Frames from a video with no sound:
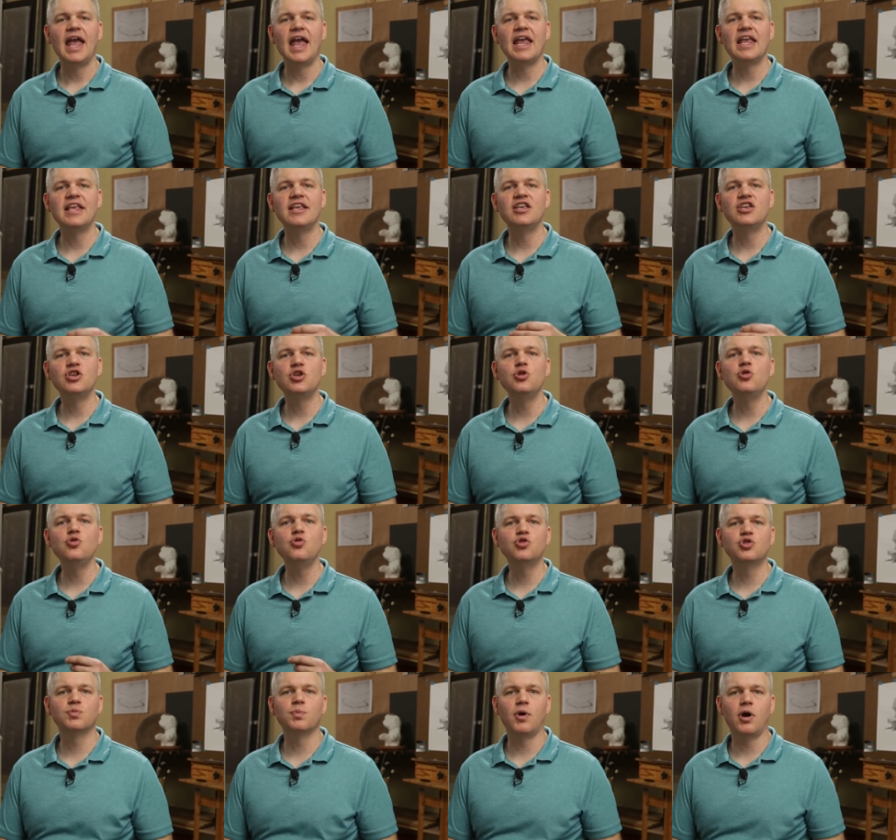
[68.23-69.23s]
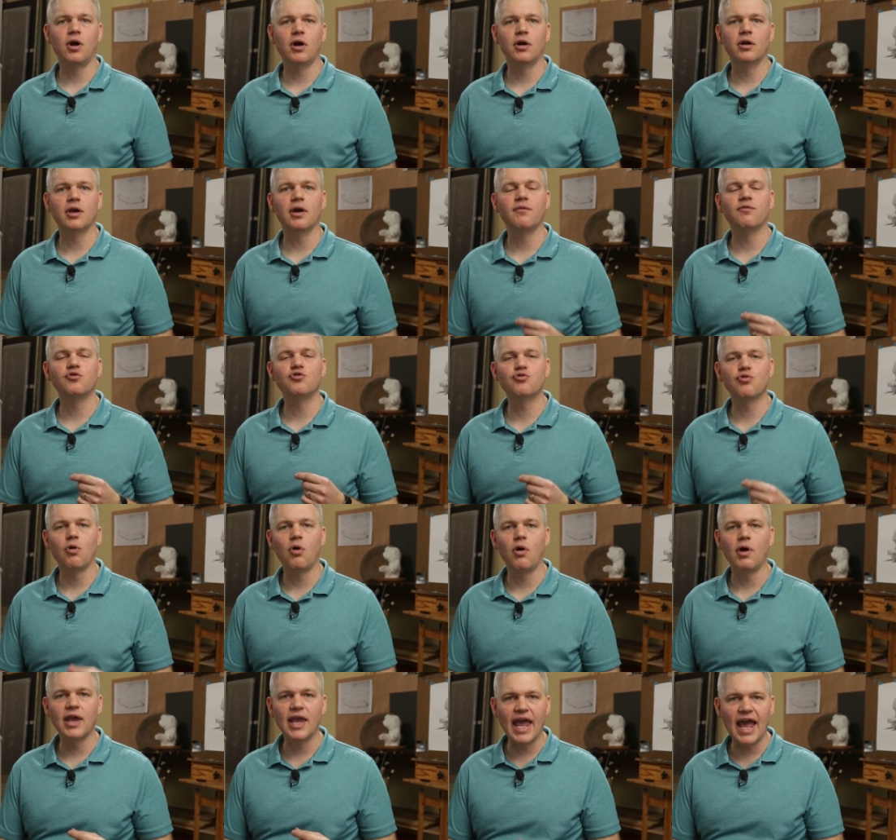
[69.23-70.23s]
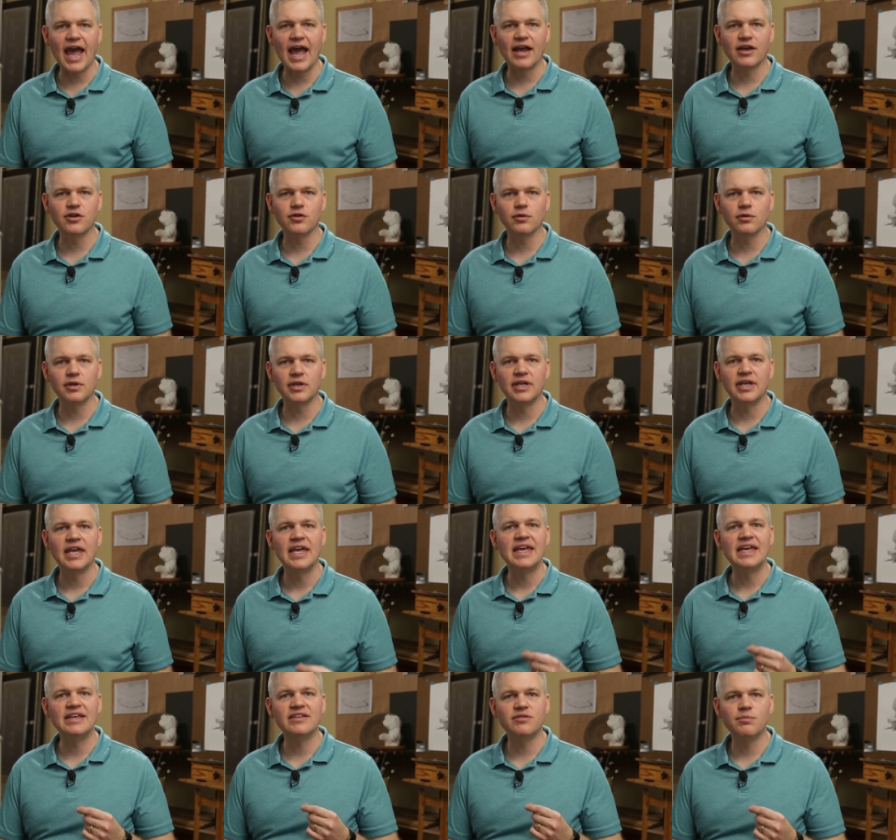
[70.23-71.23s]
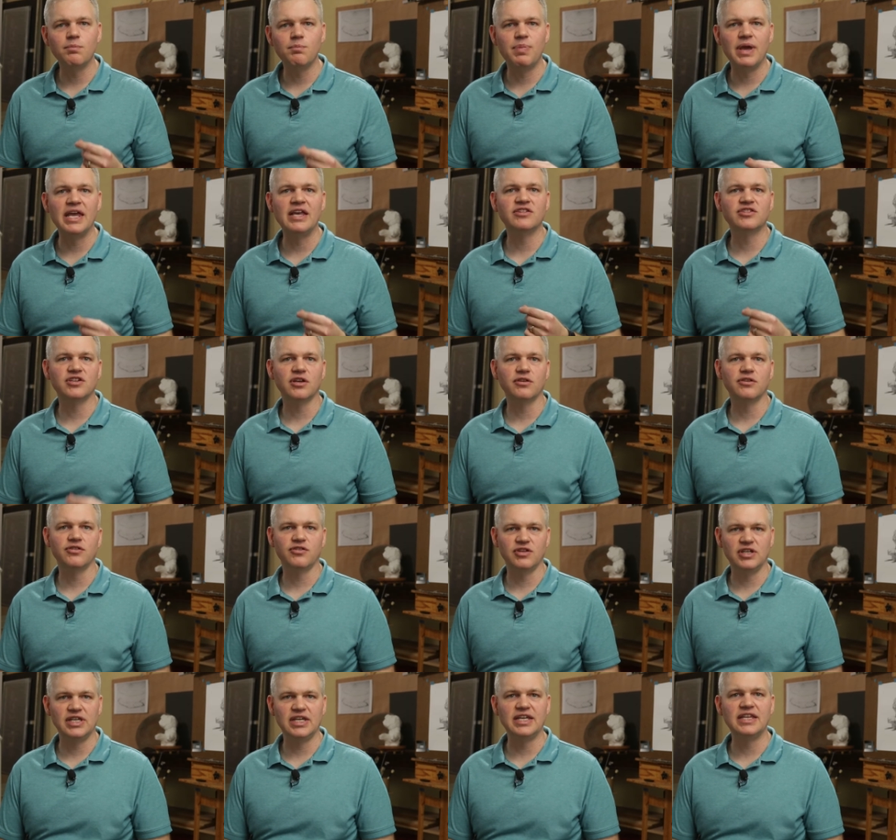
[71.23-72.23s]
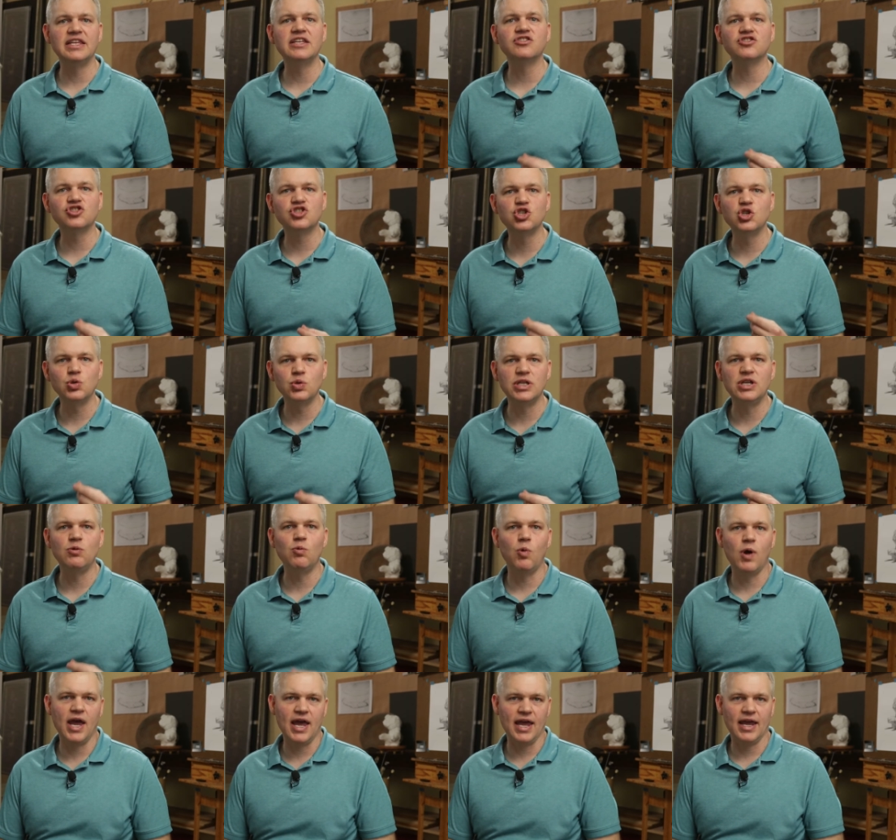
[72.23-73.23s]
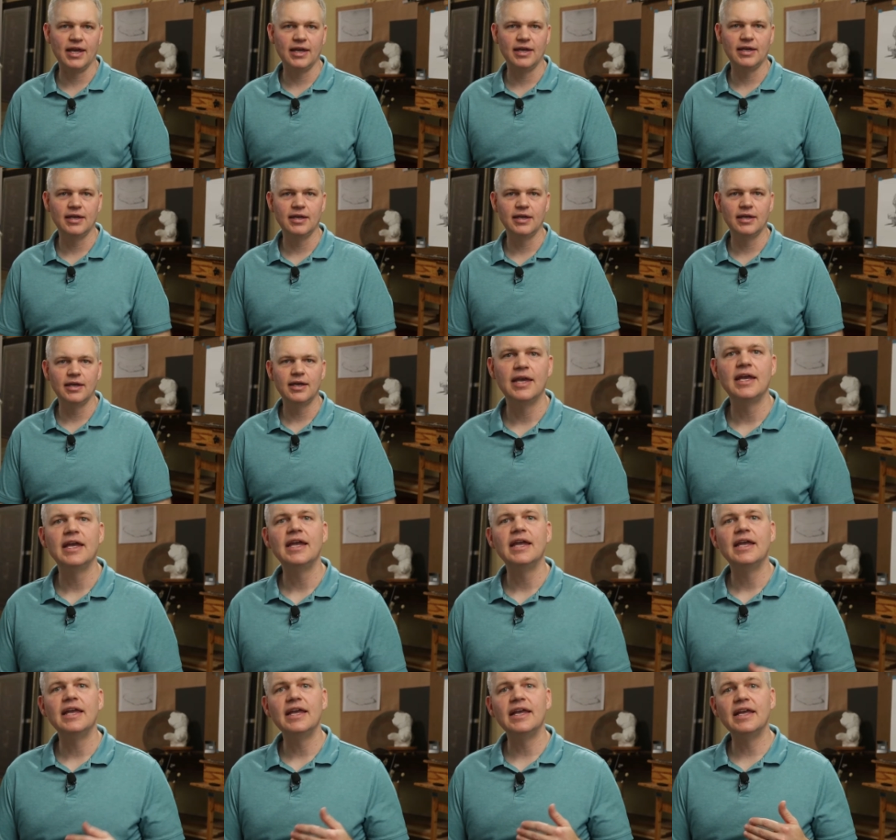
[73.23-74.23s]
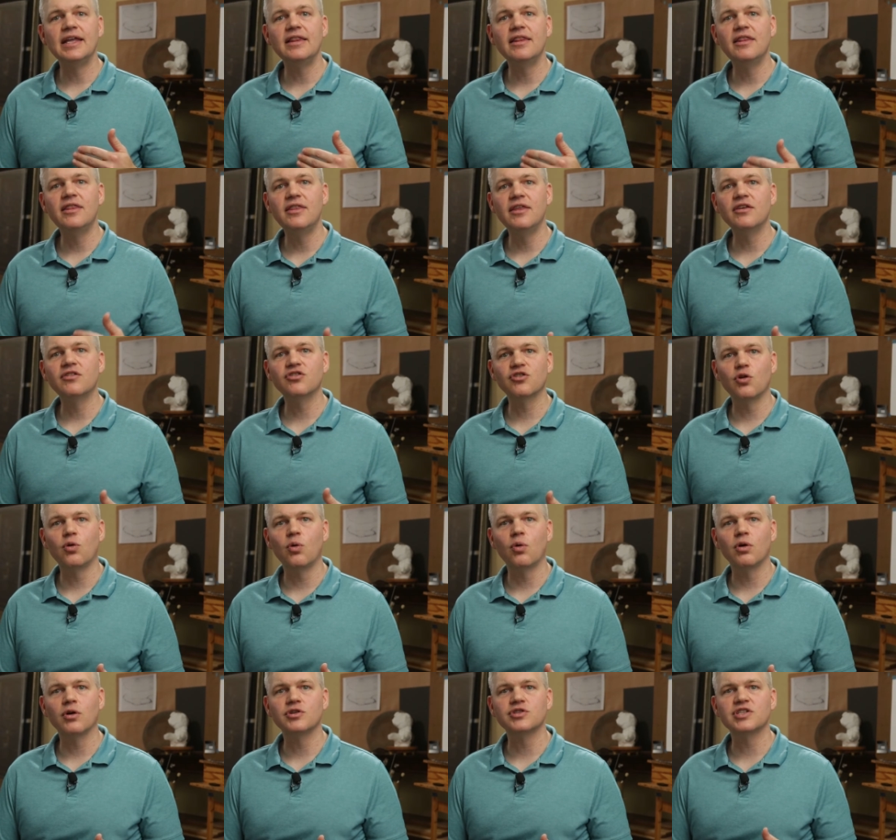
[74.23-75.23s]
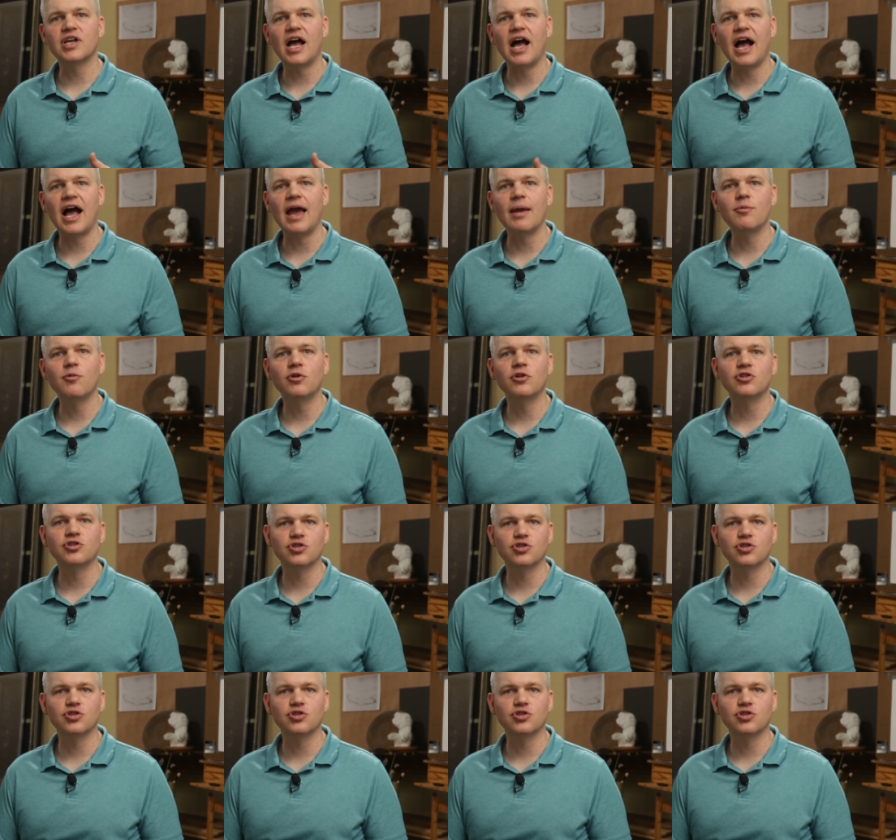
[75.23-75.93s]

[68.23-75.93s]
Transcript: A huge part of drawing accurately is based on seeing in this 2D way. In this course, I'm going to